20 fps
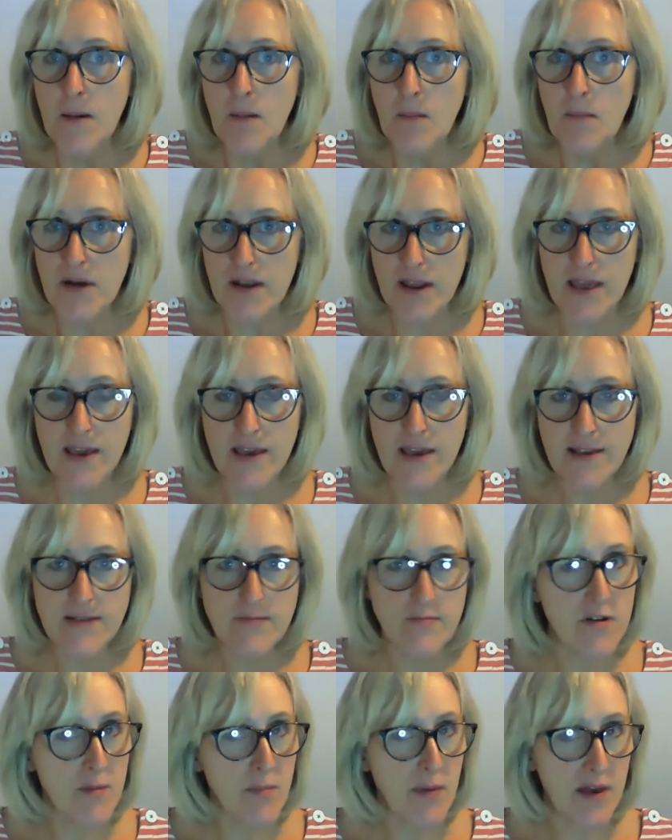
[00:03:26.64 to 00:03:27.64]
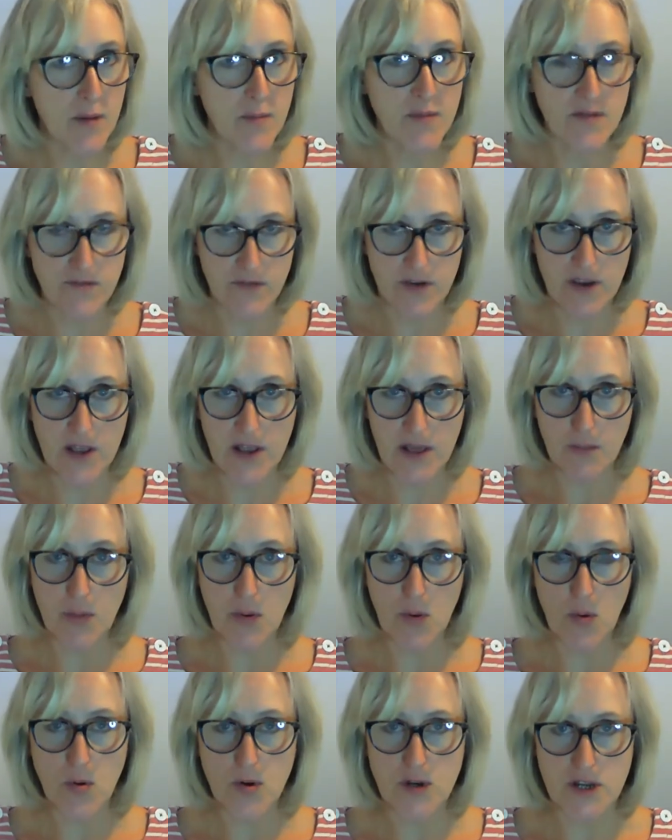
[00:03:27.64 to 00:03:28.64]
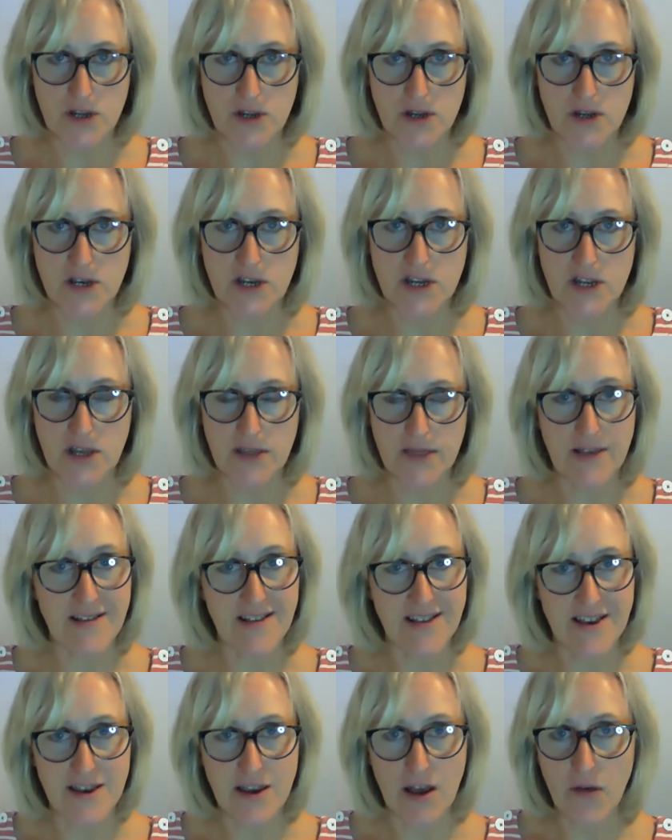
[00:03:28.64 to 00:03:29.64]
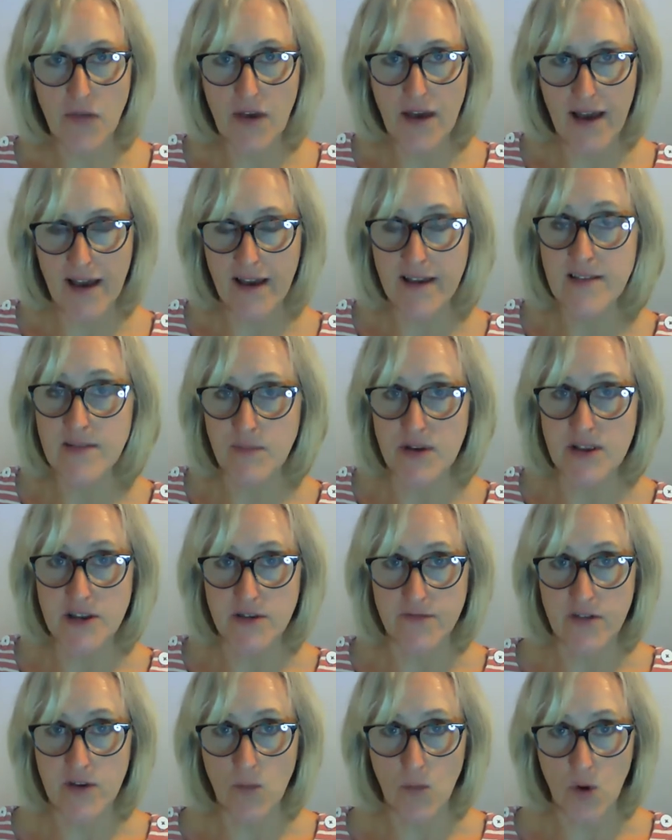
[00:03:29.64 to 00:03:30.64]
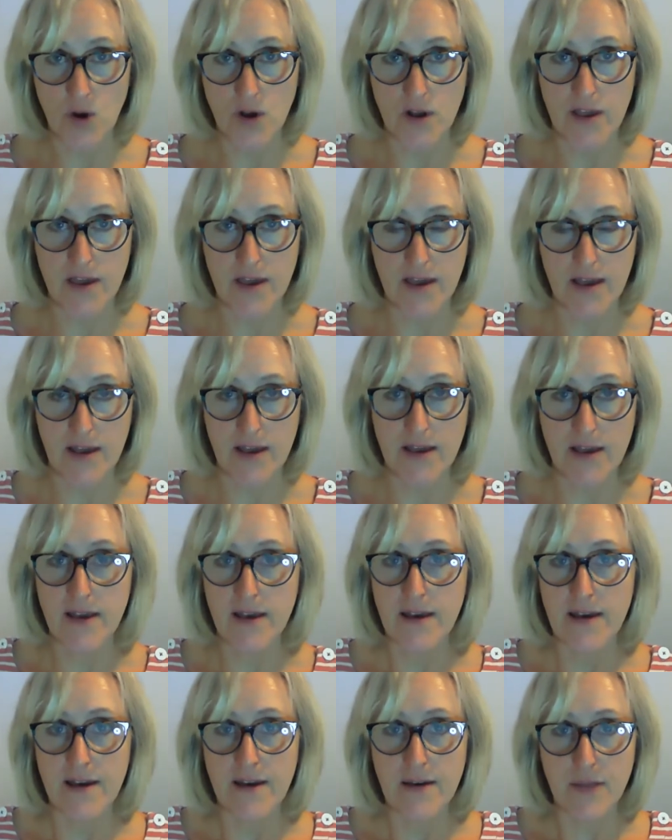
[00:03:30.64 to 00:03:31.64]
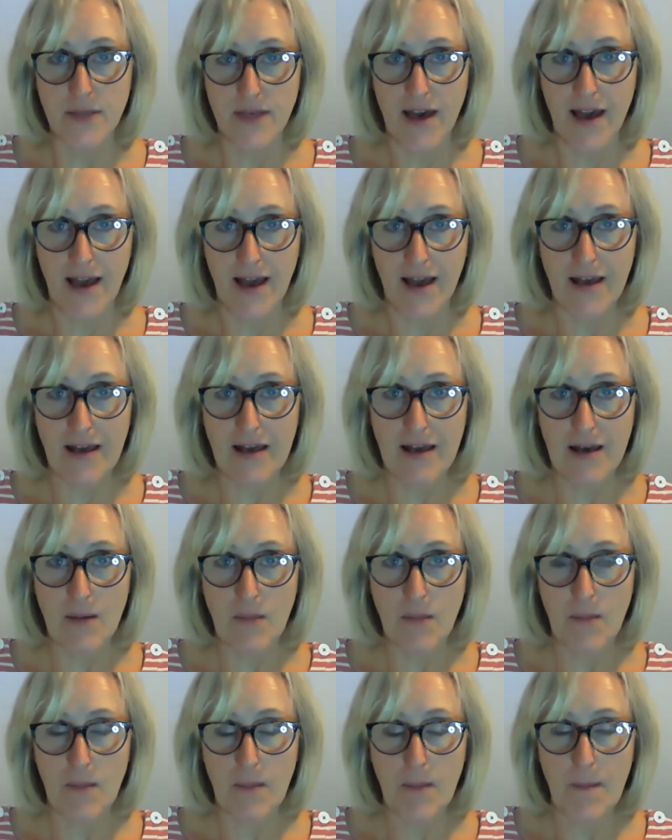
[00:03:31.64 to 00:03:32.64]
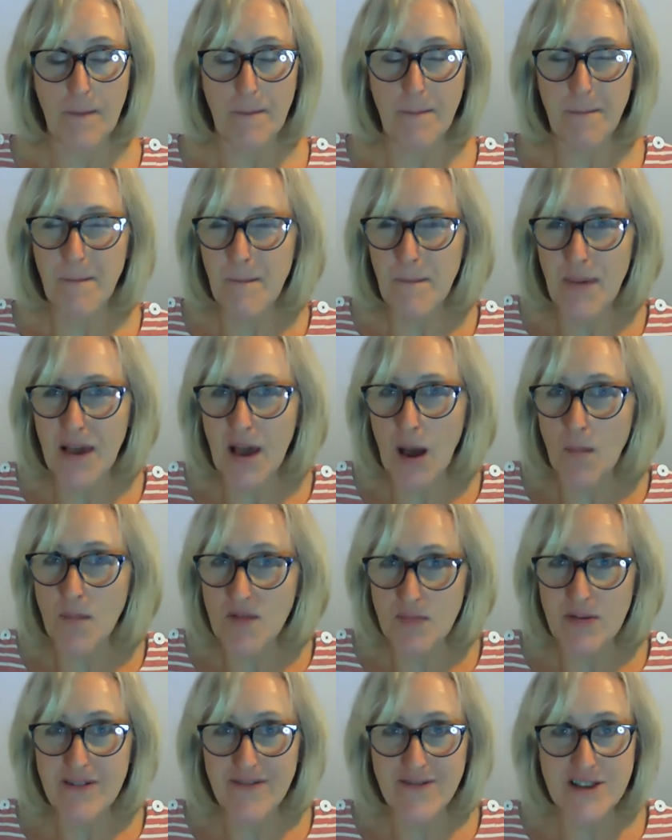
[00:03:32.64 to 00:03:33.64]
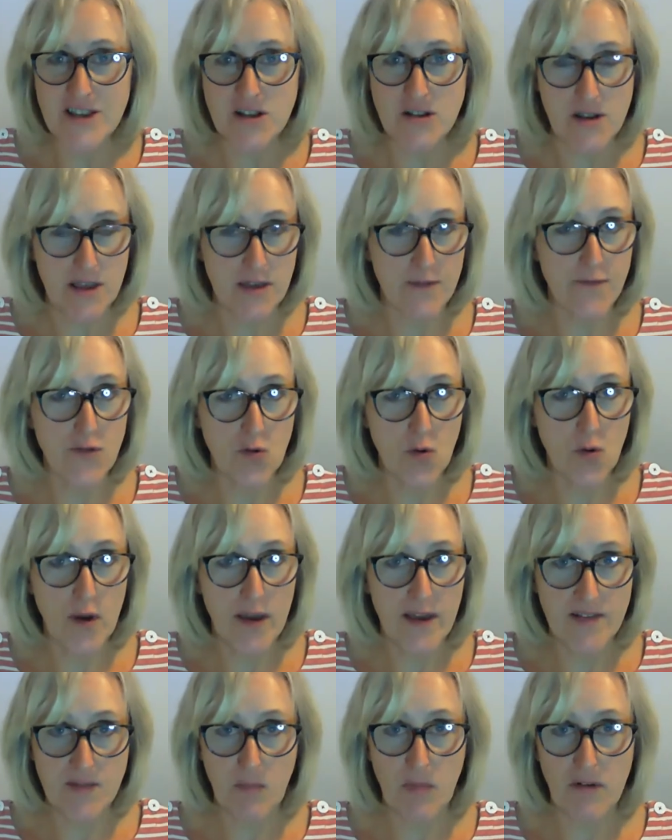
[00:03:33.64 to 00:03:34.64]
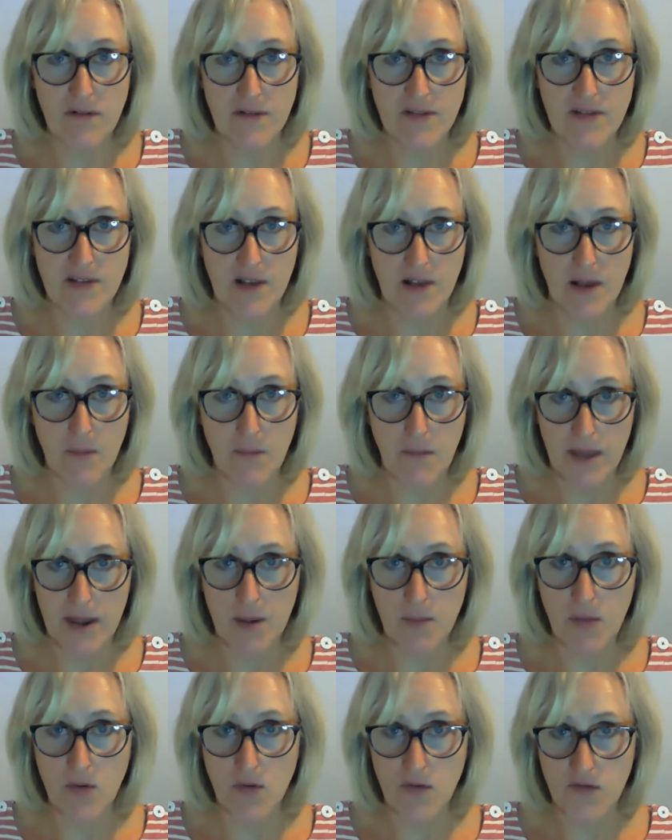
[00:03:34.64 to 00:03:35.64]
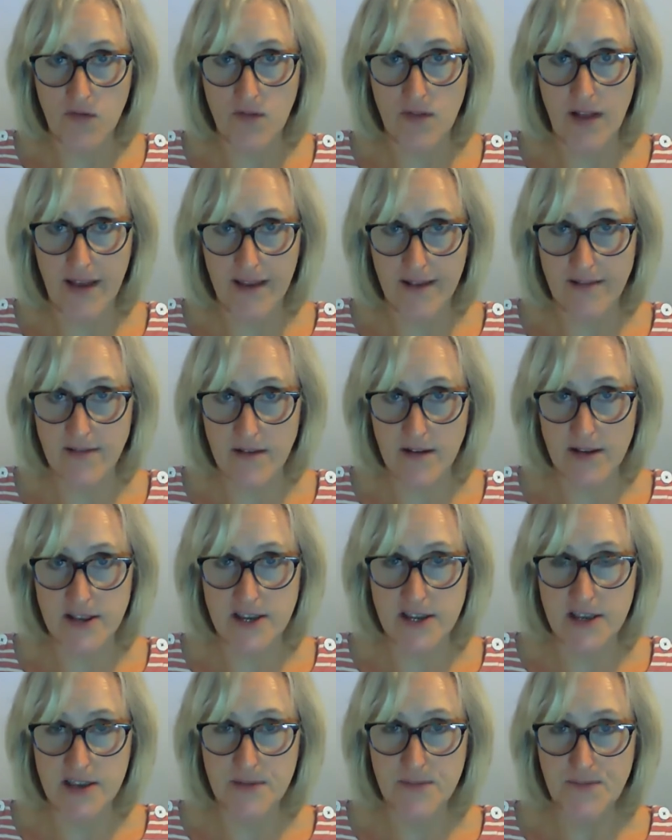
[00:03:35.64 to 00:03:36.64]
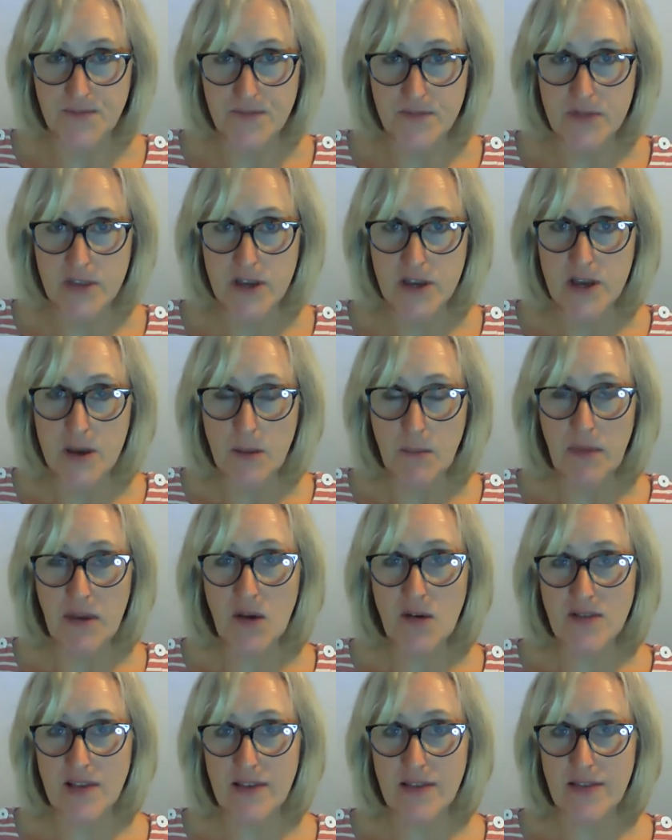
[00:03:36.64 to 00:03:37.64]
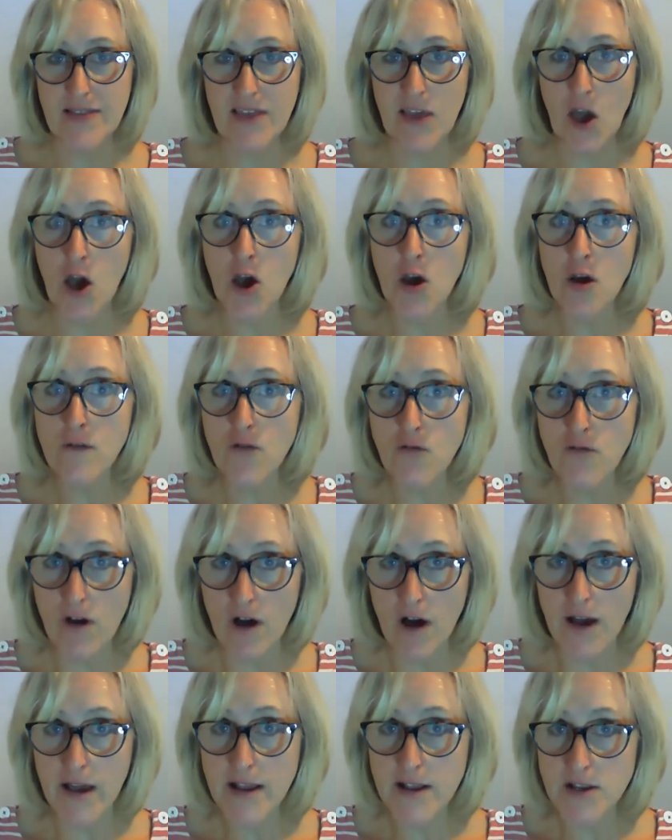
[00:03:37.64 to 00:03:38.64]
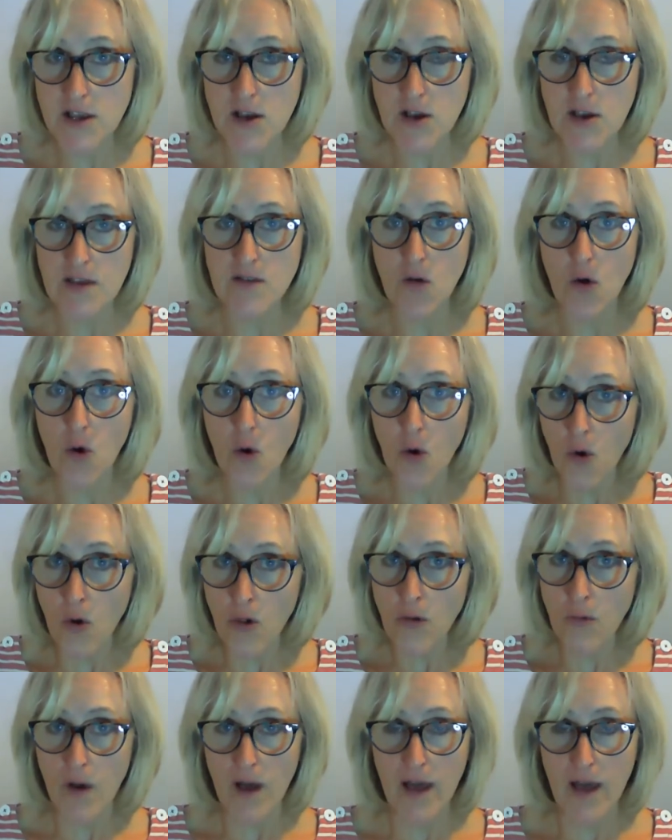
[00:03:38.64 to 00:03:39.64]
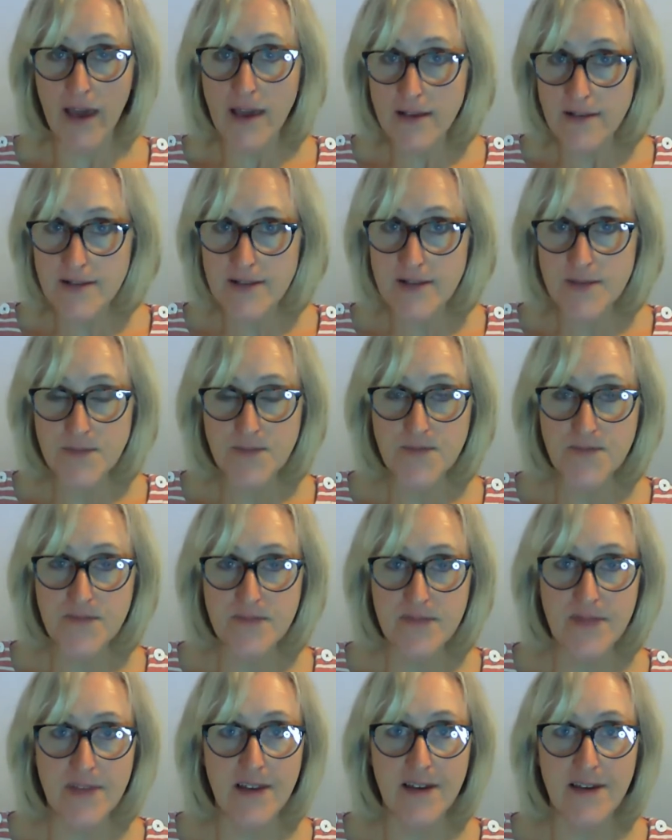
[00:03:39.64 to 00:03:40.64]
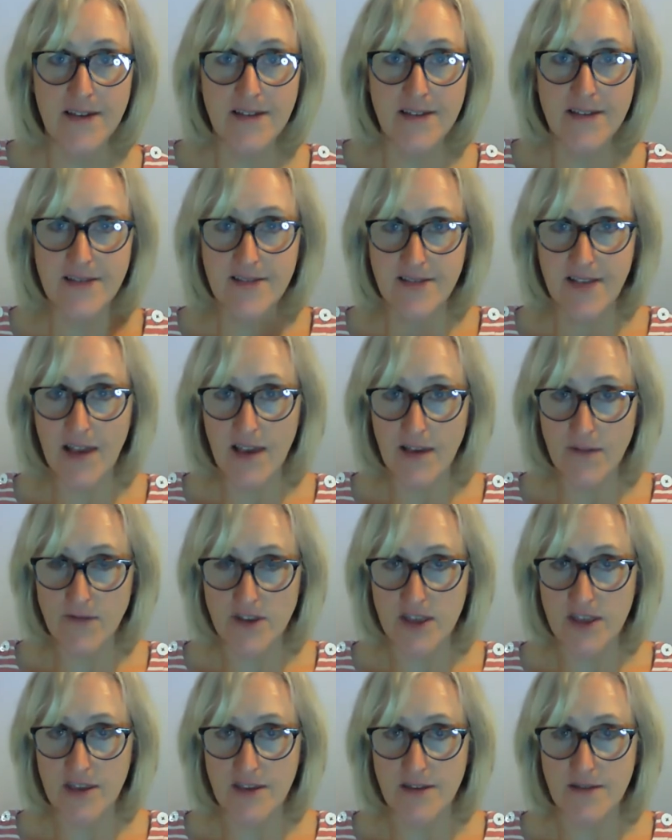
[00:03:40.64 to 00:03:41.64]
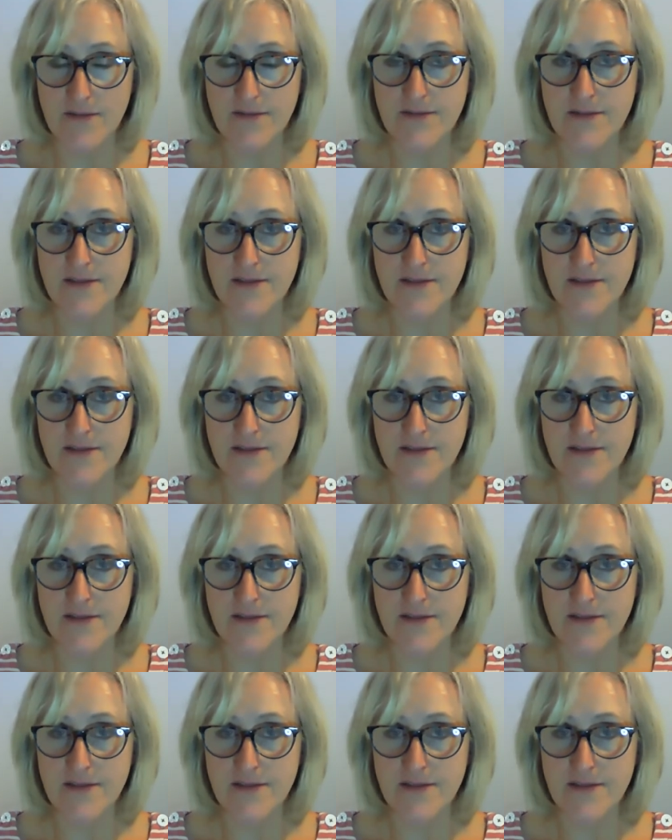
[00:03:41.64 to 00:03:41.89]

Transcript: But here's where it becomes really important. There's another aspect of it working that becomes pivotal if you're experiencing menopausal anxiety, because the override is always safety,